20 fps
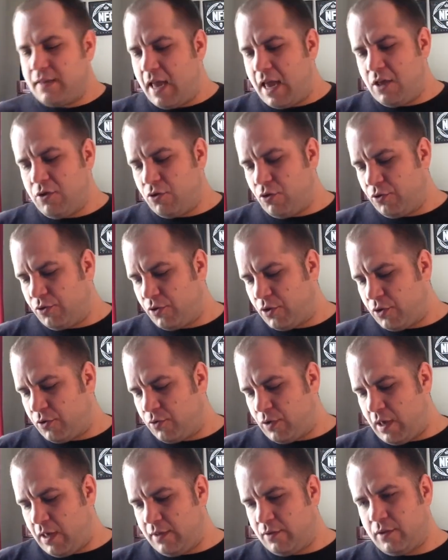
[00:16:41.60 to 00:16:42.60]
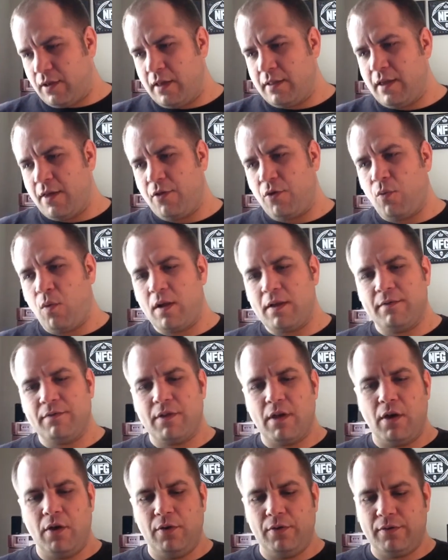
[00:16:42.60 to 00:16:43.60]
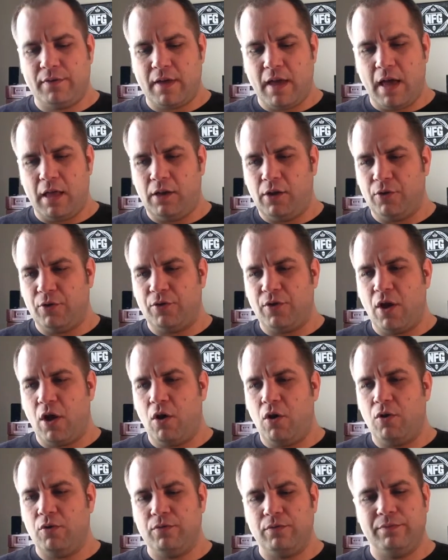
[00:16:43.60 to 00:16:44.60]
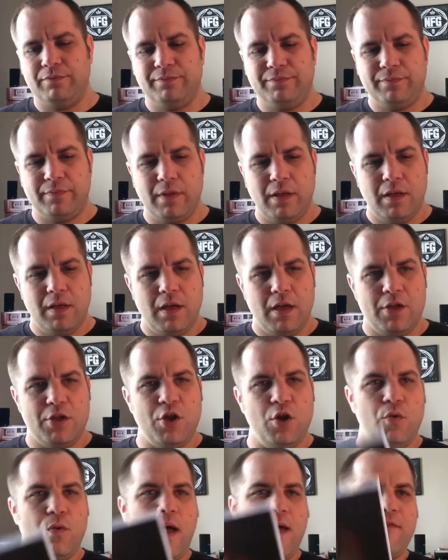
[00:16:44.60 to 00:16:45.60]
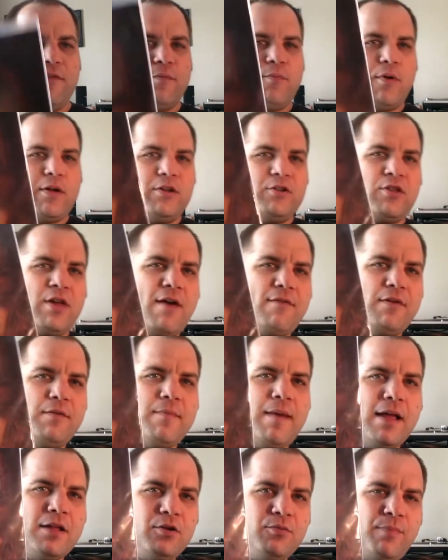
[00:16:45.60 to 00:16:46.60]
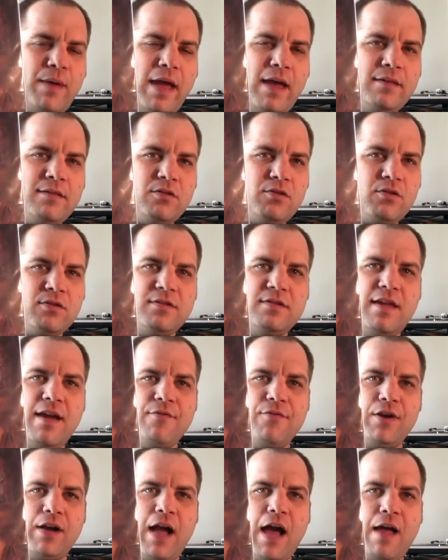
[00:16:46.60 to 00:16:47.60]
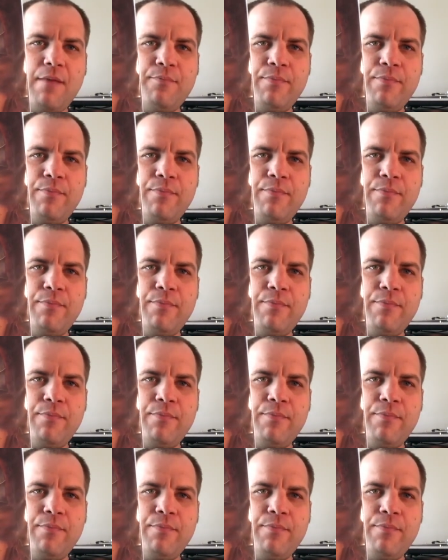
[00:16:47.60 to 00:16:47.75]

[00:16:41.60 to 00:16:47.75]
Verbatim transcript: Angels is, is another one of those uh, little known new wave of British heavy metal bands that just never got